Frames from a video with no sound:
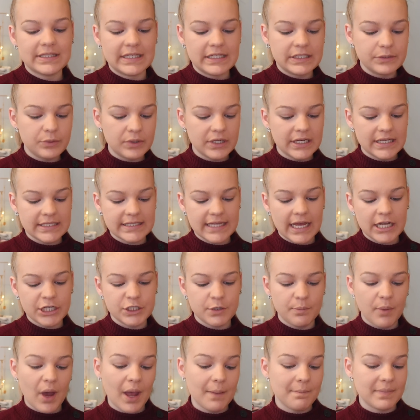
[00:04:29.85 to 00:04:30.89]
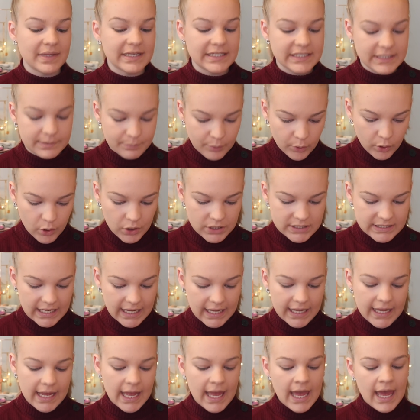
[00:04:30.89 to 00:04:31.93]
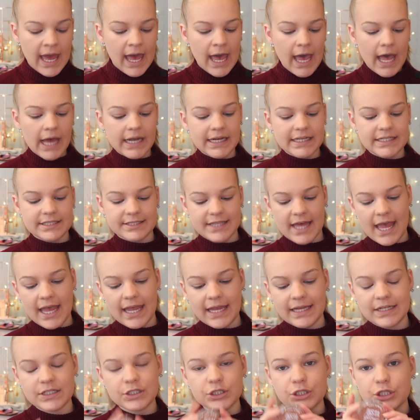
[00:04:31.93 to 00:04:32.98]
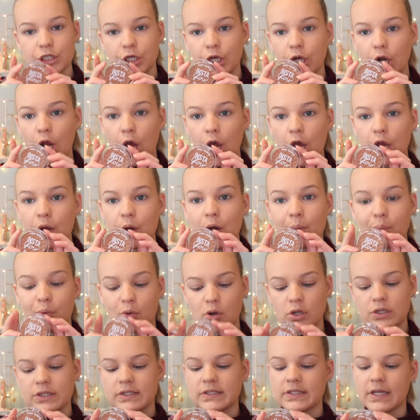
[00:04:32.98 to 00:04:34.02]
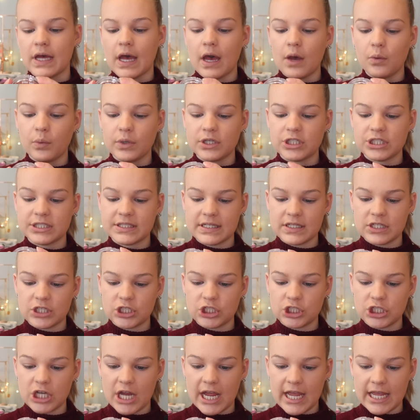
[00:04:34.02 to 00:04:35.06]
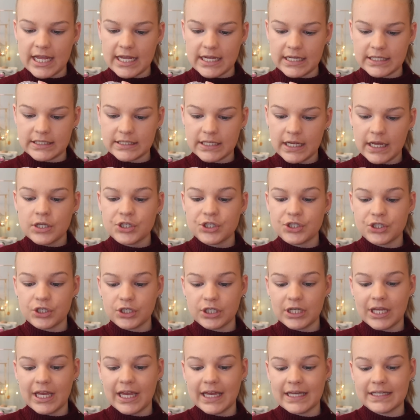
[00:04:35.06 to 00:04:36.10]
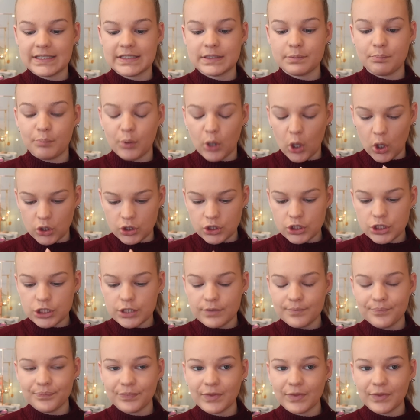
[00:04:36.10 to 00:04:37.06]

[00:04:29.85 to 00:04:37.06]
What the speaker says: This one is actually by Miss Sporty and it's their Instaglow bronzer, which is in the shade Sun-Kissed Blonde,